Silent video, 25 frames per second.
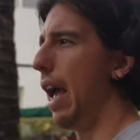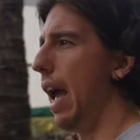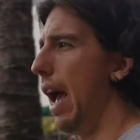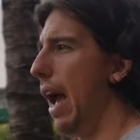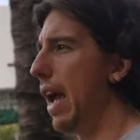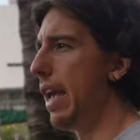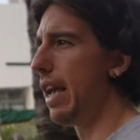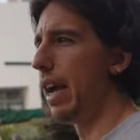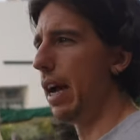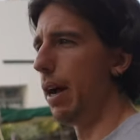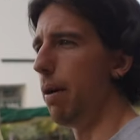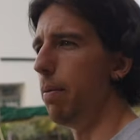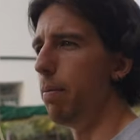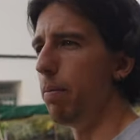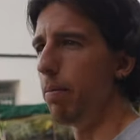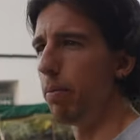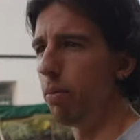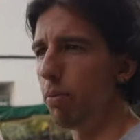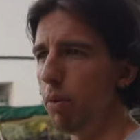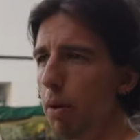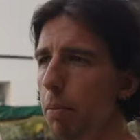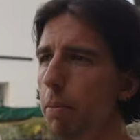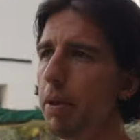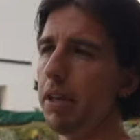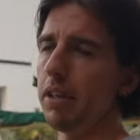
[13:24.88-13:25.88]
a.m.,
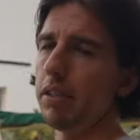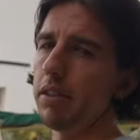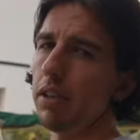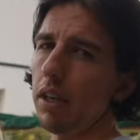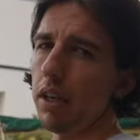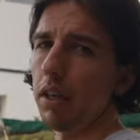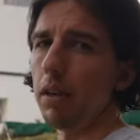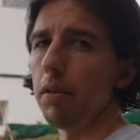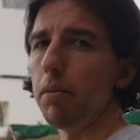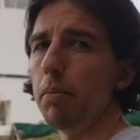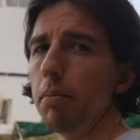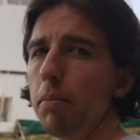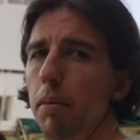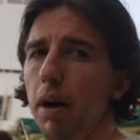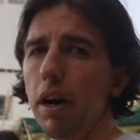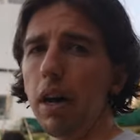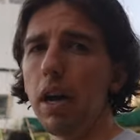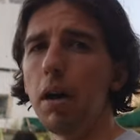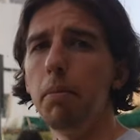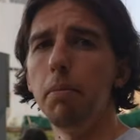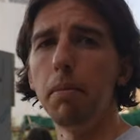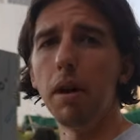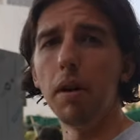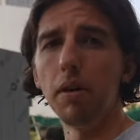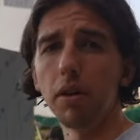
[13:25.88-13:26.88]
we're meeting my
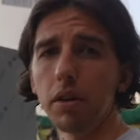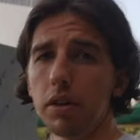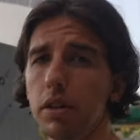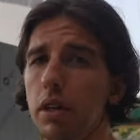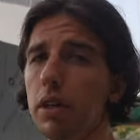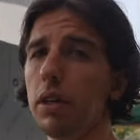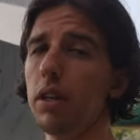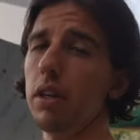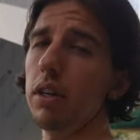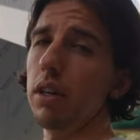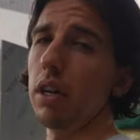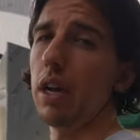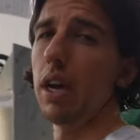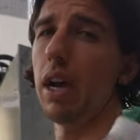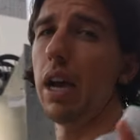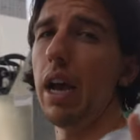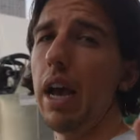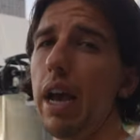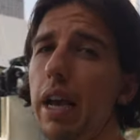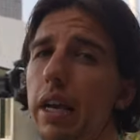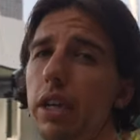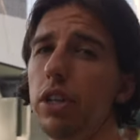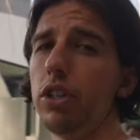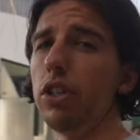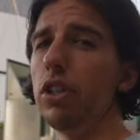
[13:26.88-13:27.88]
America
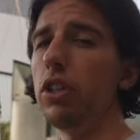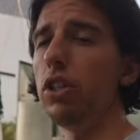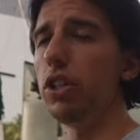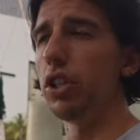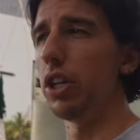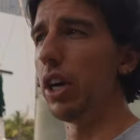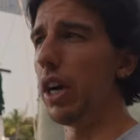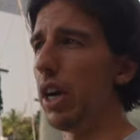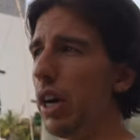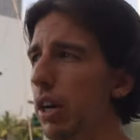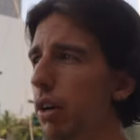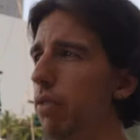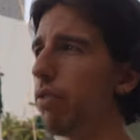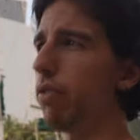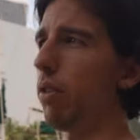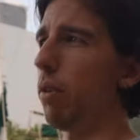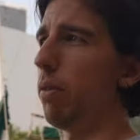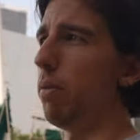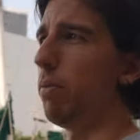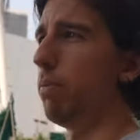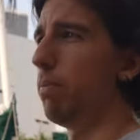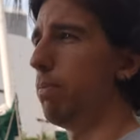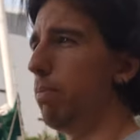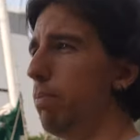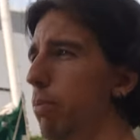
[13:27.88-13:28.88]
agent, Jack
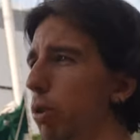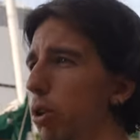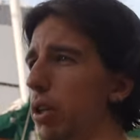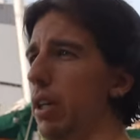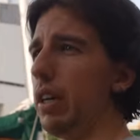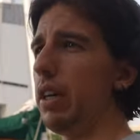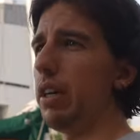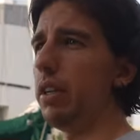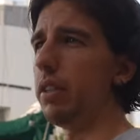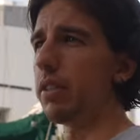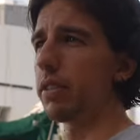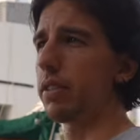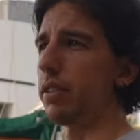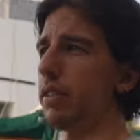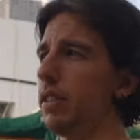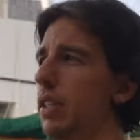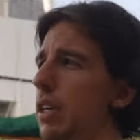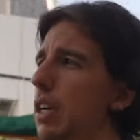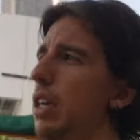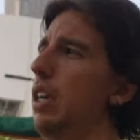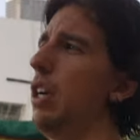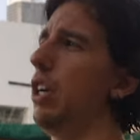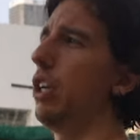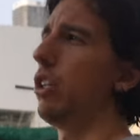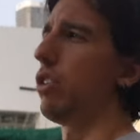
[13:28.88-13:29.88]
from Bullet,
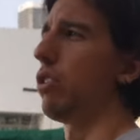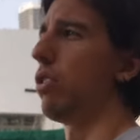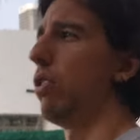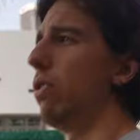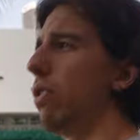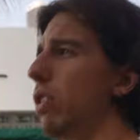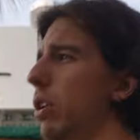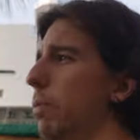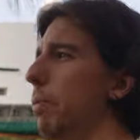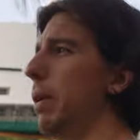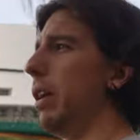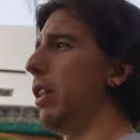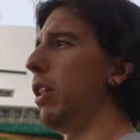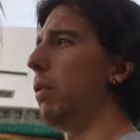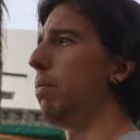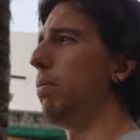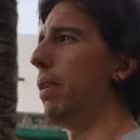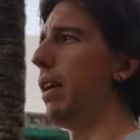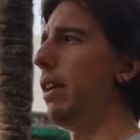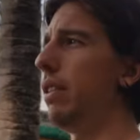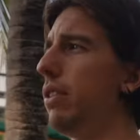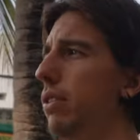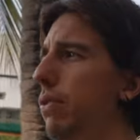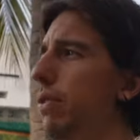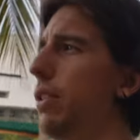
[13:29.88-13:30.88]
to talk about the
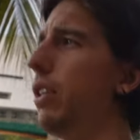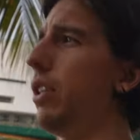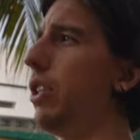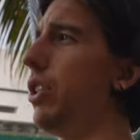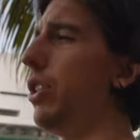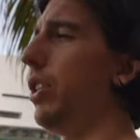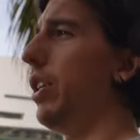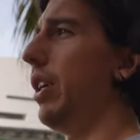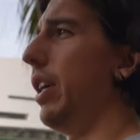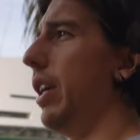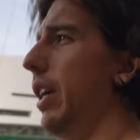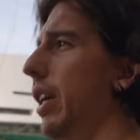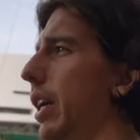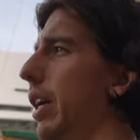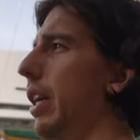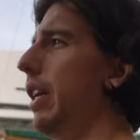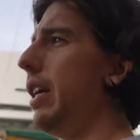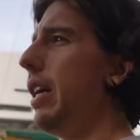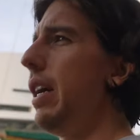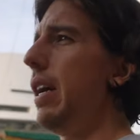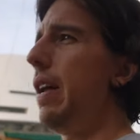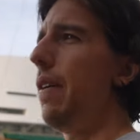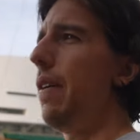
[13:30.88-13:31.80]
plans for this year.